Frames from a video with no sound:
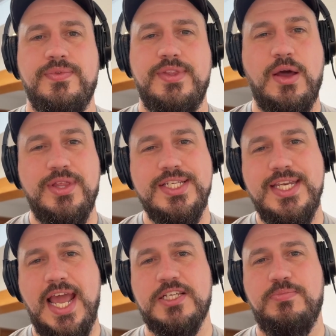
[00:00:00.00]
Now,
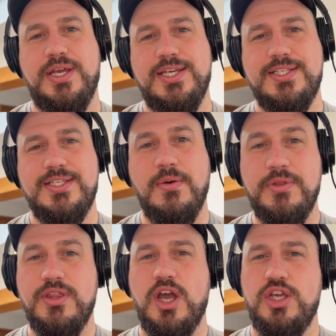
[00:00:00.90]
this next bit is
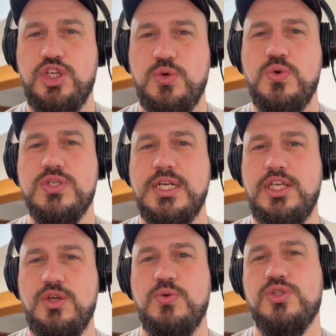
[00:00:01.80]
something that I usually
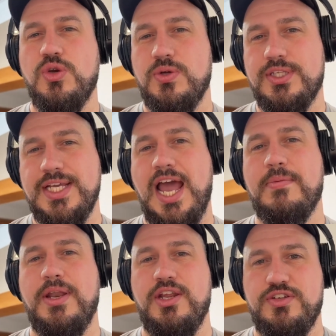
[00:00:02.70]
use Google
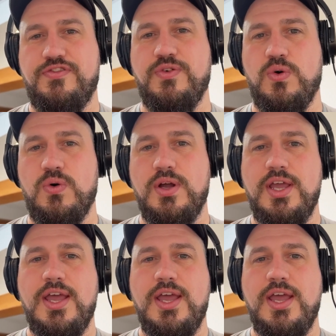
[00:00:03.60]
Tag Manager for,